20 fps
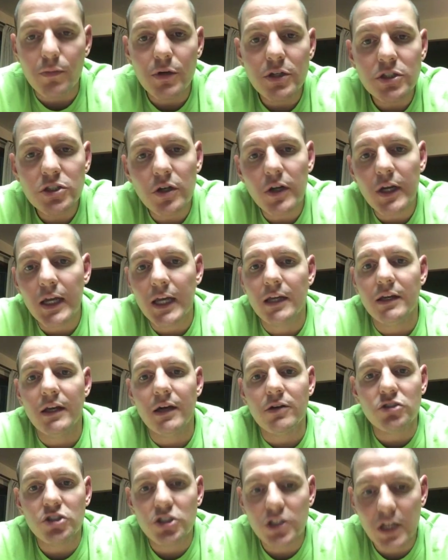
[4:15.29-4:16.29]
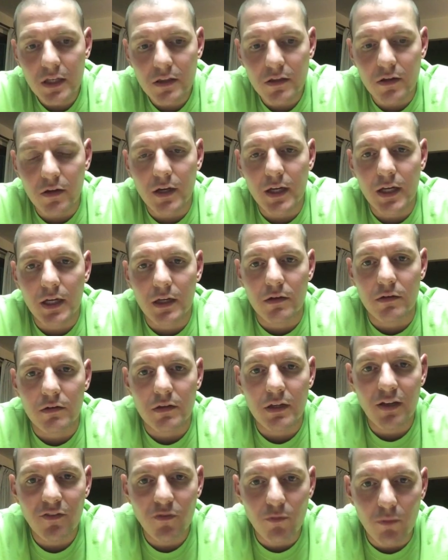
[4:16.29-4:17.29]
Put your hand out, shake their hand,
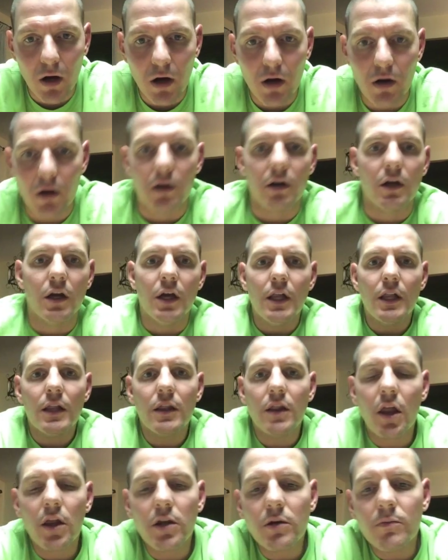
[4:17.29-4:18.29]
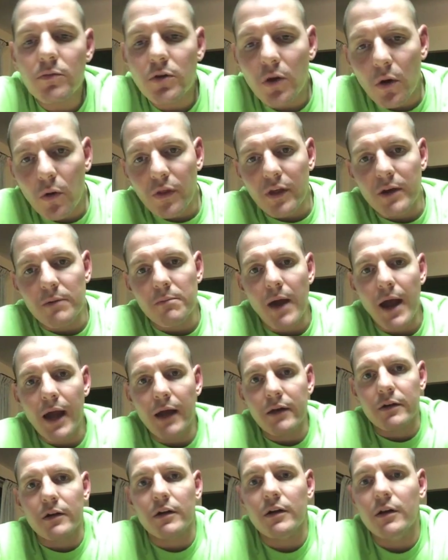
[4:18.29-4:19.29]
give them a hug, let them know they
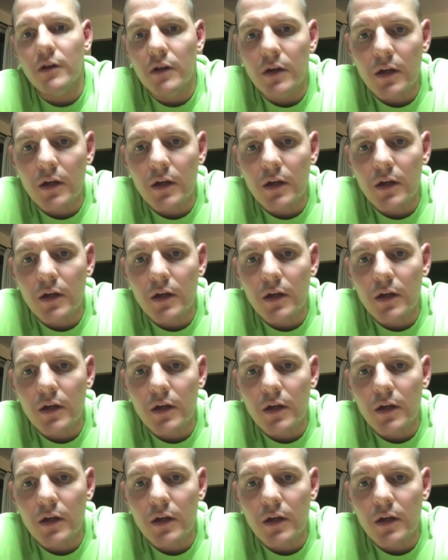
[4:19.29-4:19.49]
matter.